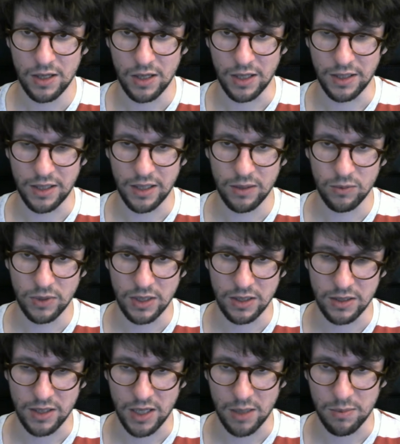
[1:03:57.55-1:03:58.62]
And then we can
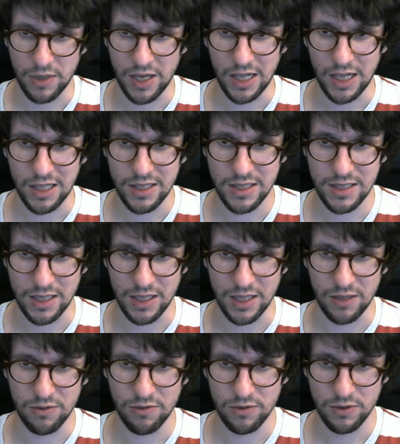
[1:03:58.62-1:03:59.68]
type else
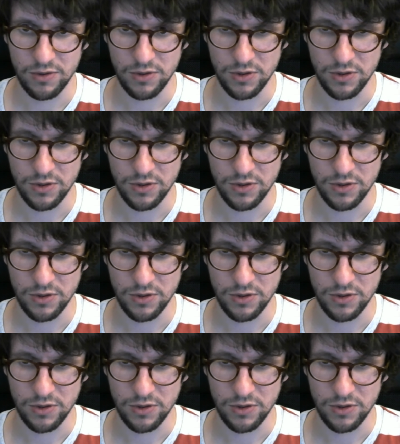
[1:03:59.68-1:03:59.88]
if, so